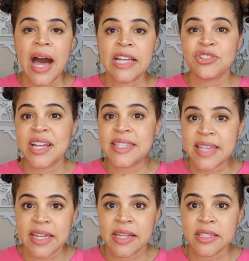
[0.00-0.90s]
I tried
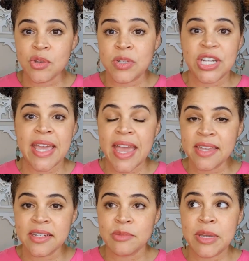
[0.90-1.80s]
Xanax, which I
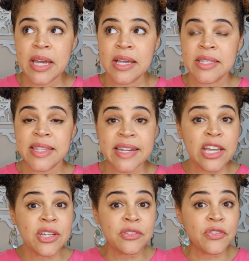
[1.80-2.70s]
hated because then
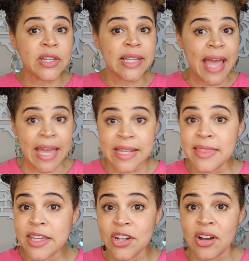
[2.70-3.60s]
I couldn't feel
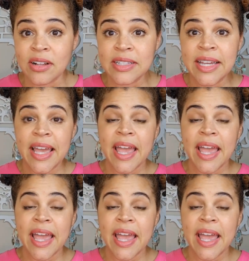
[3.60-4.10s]
anything at all.